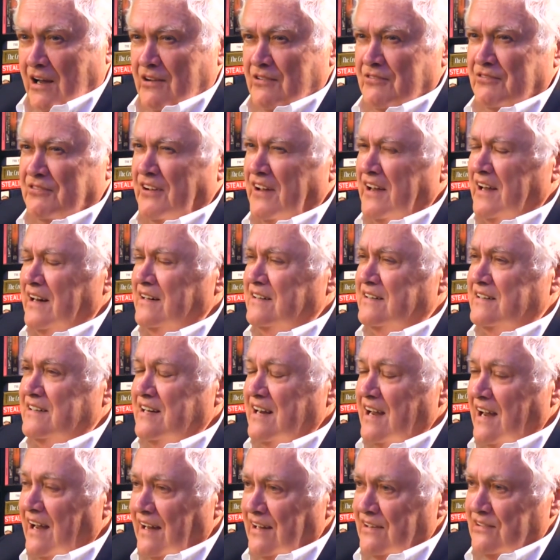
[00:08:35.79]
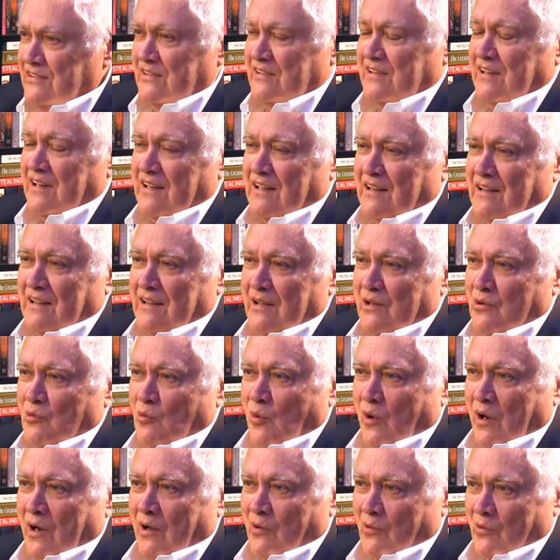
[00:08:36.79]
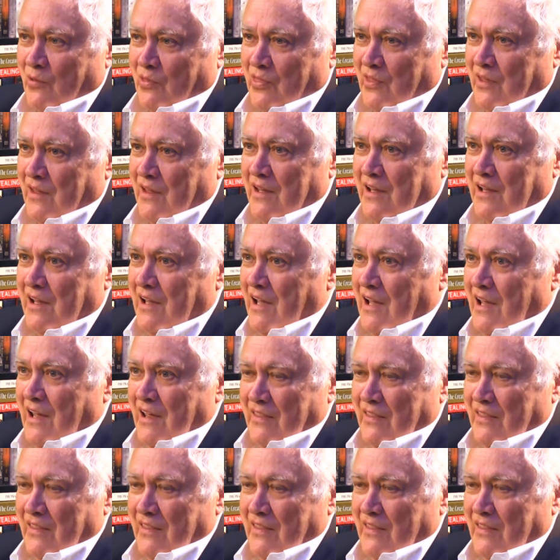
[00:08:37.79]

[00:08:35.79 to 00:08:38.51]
fantastically wealthy.